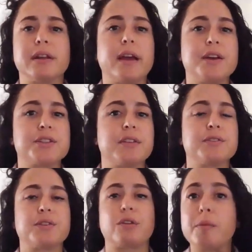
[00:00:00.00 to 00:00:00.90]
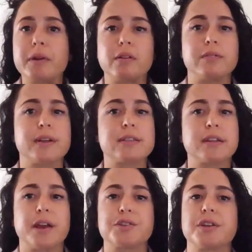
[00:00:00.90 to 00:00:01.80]
litigations or criminal
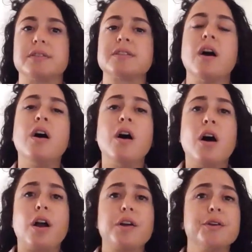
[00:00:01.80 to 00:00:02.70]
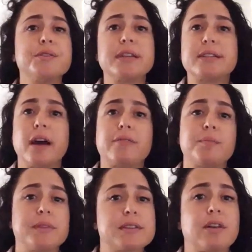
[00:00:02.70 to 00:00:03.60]
investigations are using tech
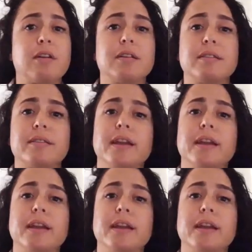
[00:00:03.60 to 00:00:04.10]
from the start.